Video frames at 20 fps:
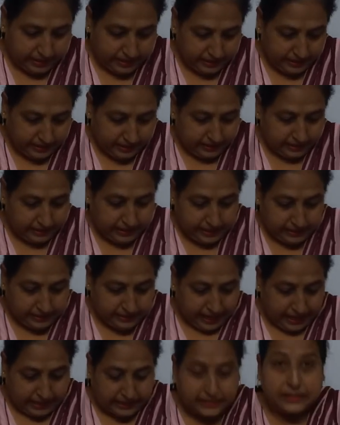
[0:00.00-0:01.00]
Think
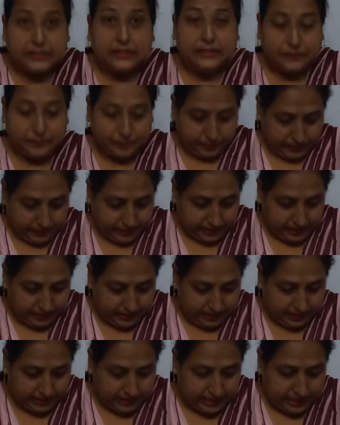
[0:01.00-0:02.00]
tank,
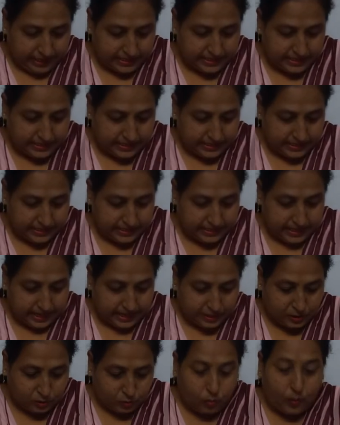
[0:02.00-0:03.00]
yes, that's
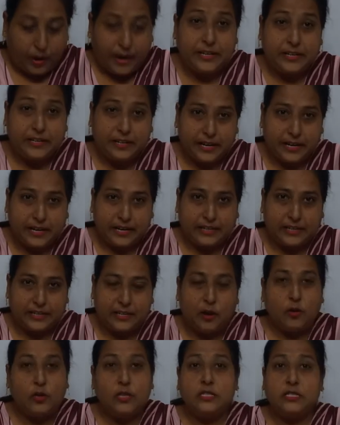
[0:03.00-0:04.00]
quite correct. Now
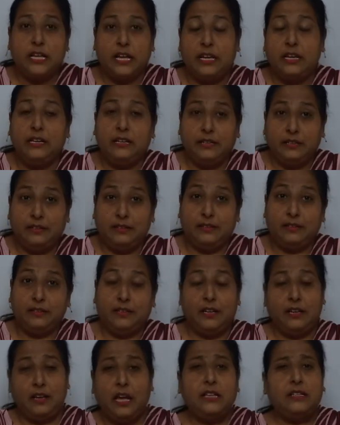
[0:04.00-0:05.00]
he's saying,
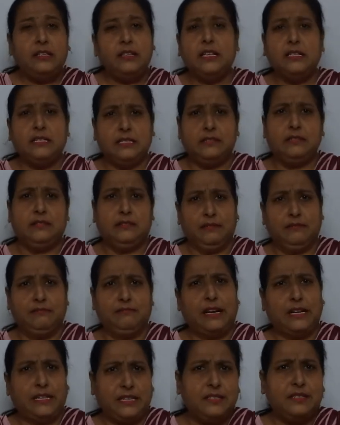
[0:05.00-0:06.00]
yes,
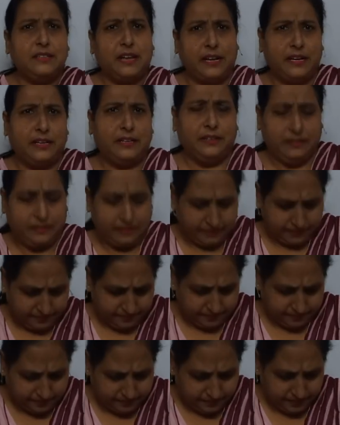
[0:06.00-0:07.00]
that is correct.
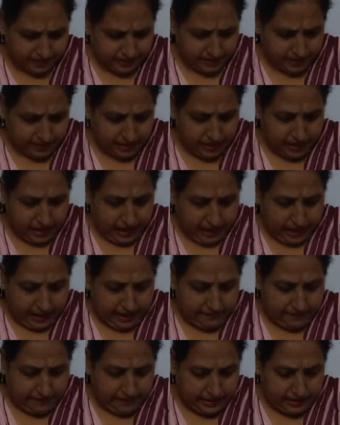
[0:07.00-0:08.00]
I
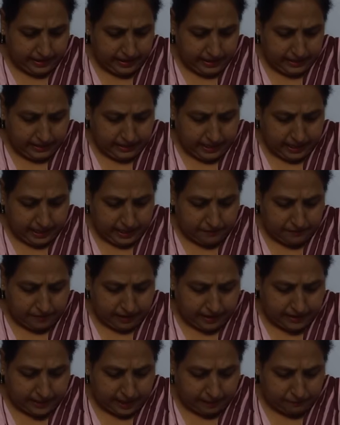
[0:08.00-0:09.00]
will clarify
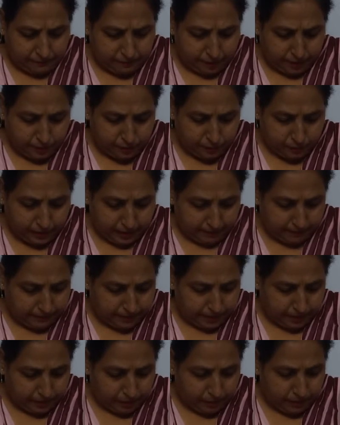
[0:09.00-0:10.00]
that for you,
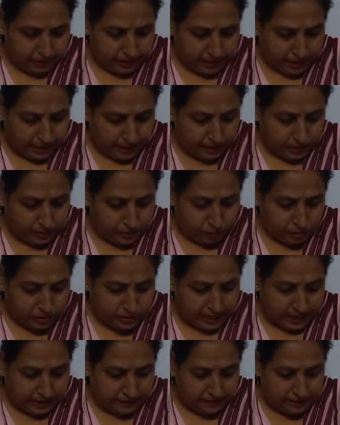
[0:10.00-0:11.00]
Captain Omega. Those
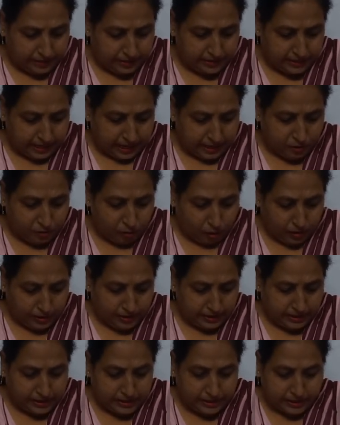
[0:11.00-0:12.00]
sandwiches are not
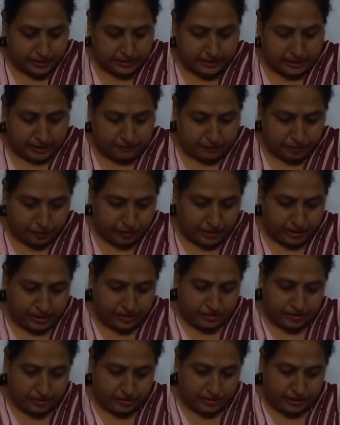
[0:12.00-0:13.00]
ear
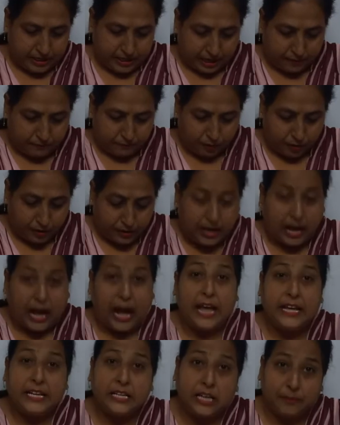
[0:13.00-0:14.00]
communication, they are for
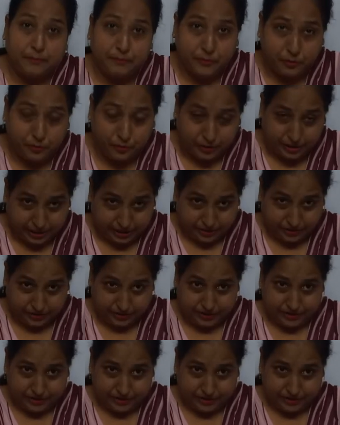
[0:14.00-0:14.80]
eye communication.